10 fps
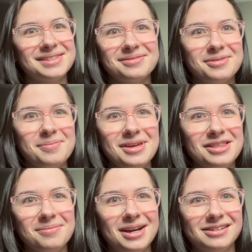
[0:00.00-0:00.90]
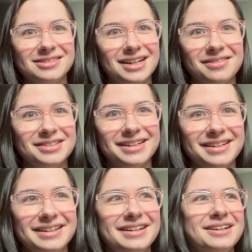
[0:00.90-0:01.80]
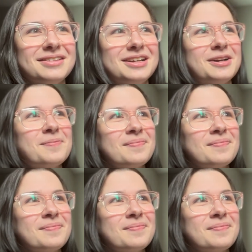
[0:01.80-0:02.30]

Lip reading: repeat the pattern and have to edit it out later.